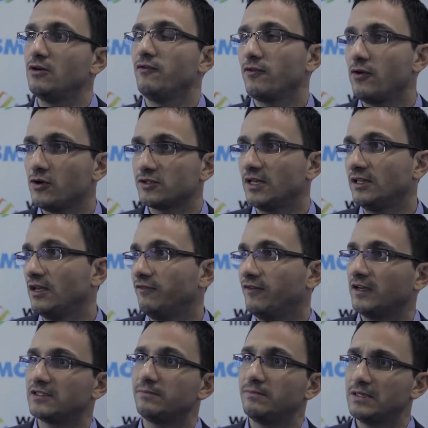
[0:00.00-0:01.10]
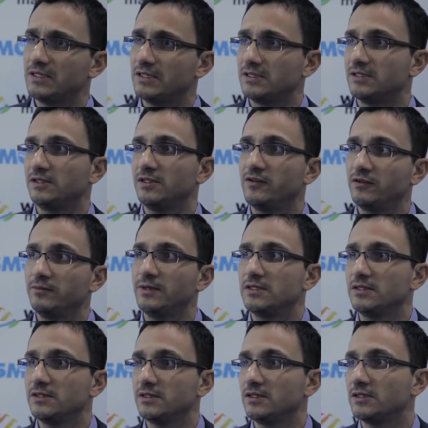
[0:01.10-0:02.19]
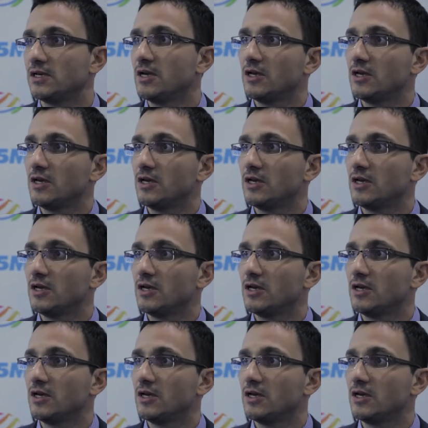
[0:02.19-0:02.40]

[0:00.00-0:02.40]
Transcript: of course that affects the businesses, the travel businesses.